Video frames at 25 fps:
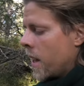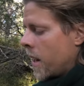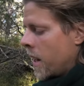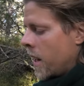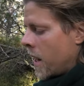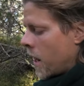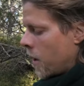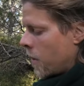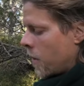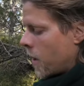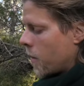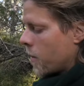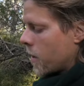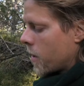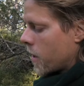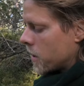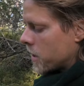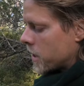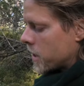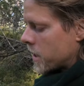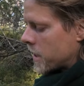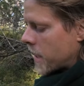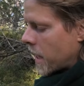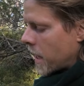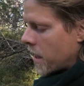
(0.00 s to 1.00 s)
Now I will
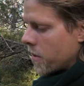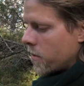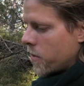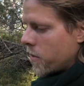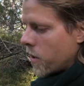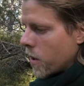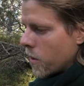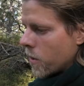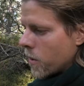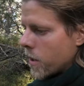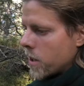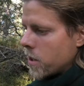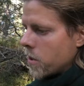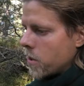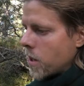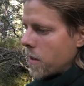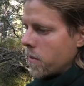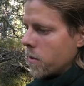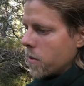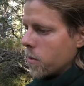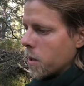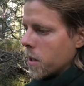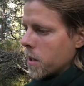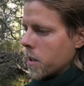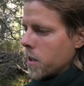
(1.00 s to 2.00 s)
also say the following to
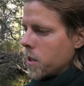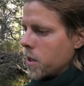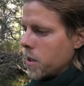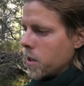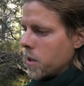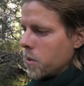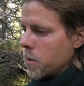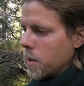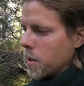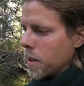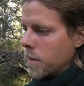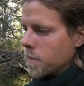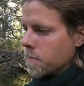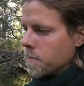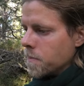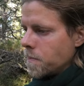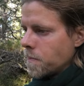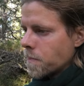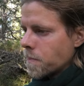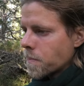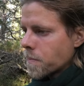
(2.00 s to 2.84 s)
everyone who